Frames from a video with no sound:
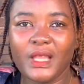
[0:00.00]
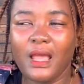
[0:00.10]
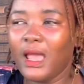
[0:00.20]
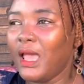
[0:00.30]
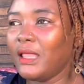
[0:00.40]

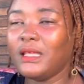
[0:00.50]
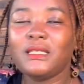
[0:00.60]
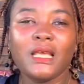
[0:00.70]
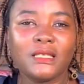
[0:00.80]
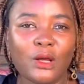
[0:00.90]
and the
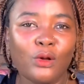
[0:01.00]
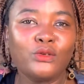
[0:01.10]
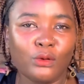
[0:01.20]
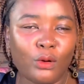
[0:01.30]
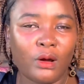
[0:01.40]
stakes are
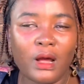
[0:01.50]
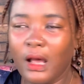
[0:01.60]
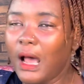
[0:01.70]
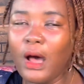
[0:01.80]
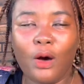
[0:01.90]
also
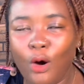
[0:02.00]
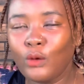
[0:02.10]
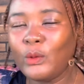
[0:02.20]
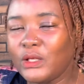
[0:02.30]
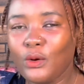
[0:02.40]

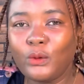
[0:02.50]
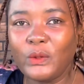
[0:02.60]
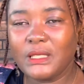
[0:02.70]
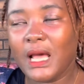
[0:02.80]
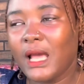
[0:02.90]
always high.